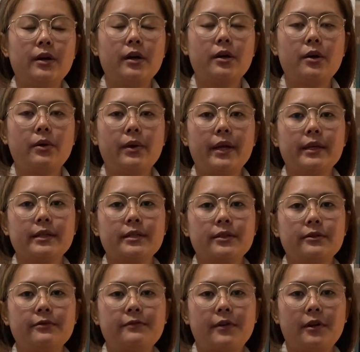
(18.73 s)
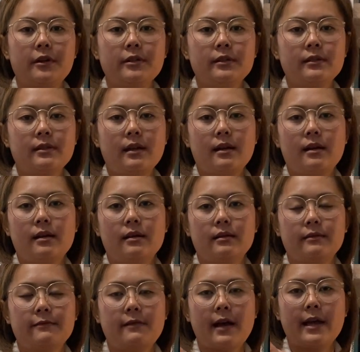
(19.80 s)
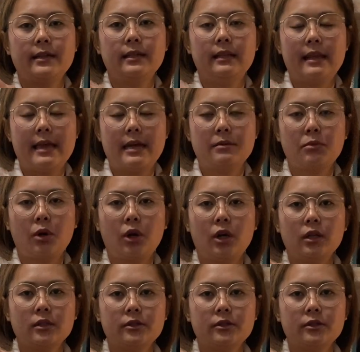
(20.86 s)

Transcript: are going to first find the landmark.